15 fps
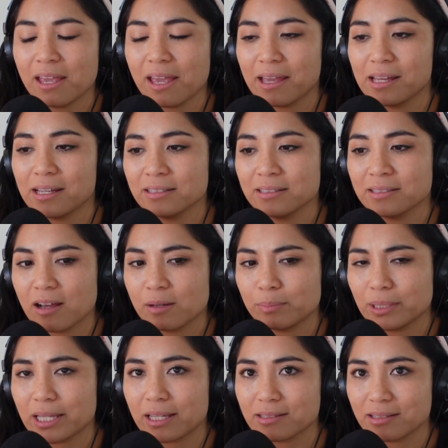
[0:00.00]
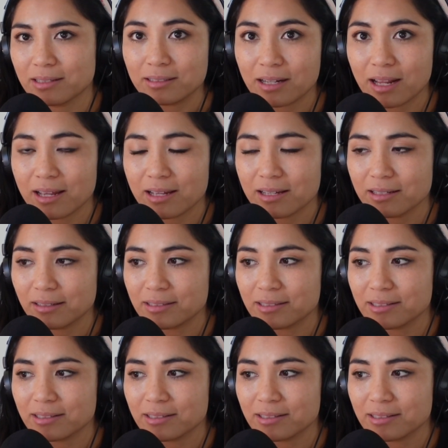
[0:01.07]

and Blake isn't, and